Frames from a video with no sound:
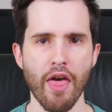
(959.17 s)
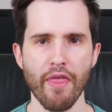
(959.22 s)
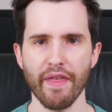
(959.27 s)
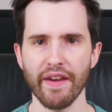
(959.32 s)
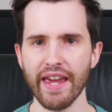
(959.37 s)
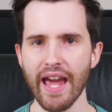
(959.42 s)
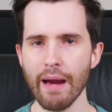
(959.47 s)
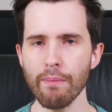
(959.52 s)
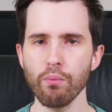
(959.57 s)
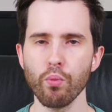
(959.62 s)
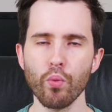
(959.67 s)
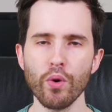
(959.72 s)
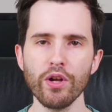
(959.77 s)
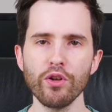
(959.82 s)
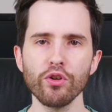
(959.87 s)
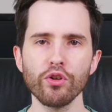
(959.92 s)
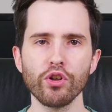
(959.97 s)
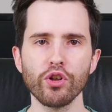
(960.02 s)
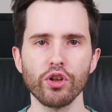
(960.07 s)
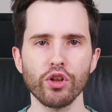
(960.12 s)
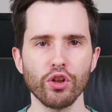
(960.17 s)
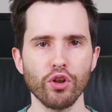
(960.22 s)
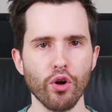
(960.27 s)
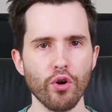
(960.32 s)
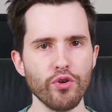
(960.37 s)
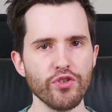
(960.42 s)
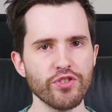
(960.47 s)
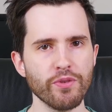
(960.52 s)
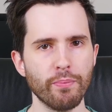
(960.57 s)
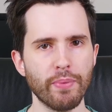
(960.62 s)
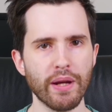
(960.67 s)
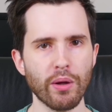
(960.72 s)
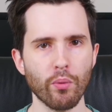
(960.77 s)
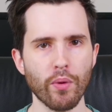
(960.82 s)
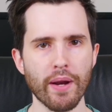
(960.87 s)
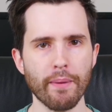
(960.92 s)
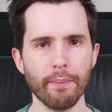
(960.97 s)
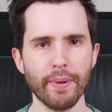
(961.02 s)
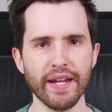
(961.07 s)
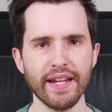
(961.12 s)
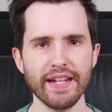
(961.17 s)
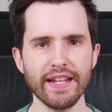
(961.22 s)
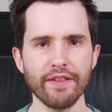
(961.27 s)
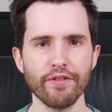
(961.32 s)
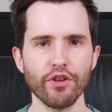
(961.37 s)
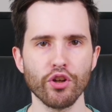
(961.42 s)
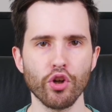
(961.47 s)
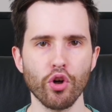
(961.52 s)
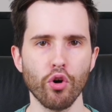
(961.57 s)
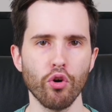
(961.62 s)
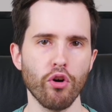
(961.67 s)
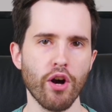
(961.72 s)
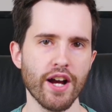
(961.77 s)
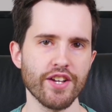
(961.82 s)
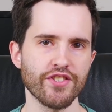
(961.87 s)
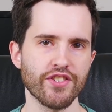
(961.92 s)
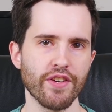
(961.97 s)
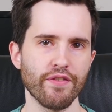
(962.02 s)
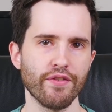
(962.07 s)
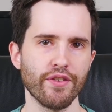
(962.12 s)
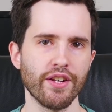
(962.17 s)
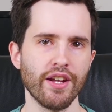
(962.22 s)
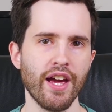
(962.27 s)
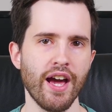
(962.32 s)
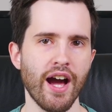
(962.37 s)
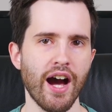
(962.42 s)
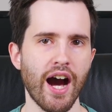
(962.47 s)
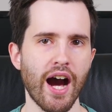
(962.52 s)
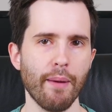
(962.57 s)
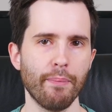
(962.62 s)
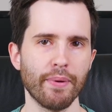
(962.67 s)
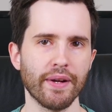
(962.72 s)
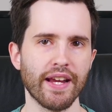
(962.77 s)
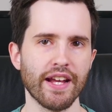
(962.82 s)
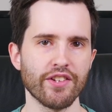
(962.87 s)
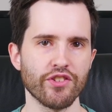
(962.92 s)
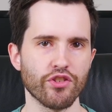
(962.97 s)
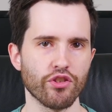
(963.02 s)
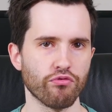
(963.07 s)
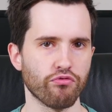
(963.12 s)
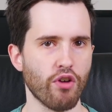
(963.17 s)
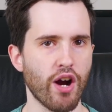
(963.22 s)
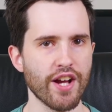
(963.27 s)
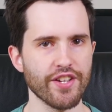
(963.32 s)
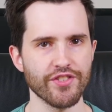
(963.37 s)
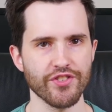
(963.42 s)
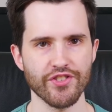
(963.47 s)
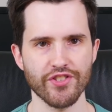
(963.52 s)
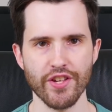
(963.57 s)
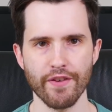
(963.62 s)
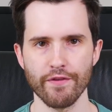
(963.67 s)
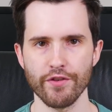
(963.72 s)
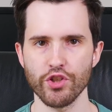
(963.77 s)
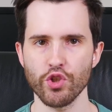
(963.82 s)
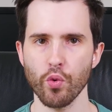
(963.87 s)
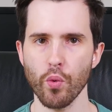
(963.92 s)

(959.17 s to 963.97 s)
The gap will close a bit when pitting the Core i7 up against the Ryzen 7